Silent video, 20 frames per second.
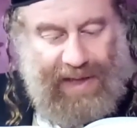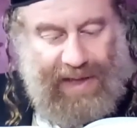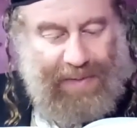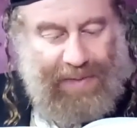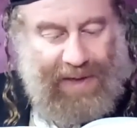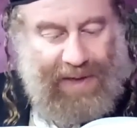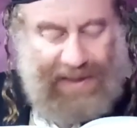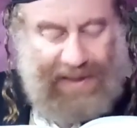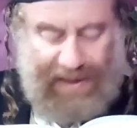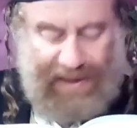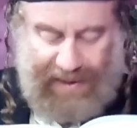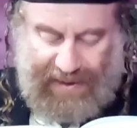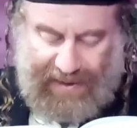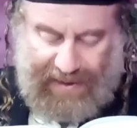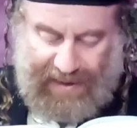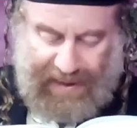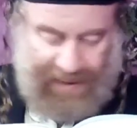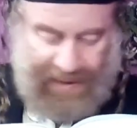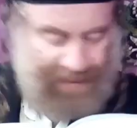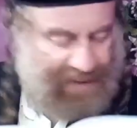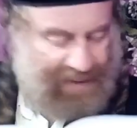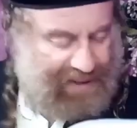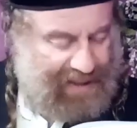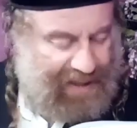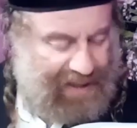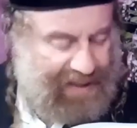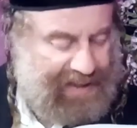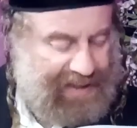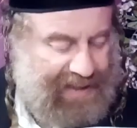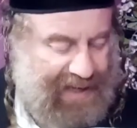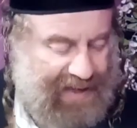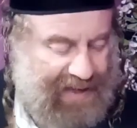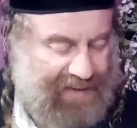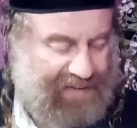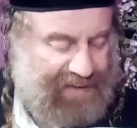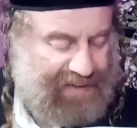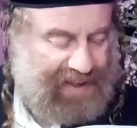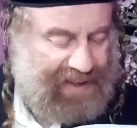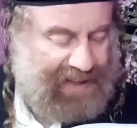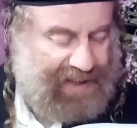Otherwise, it's, as we said, sign
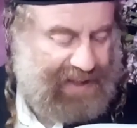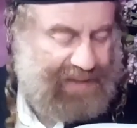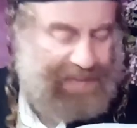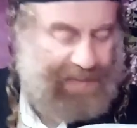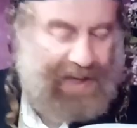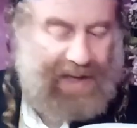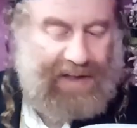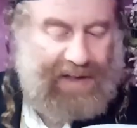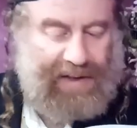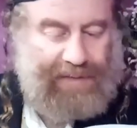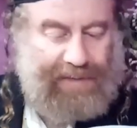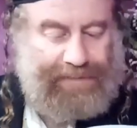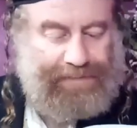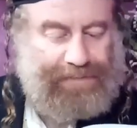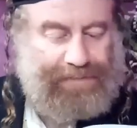of disrespect.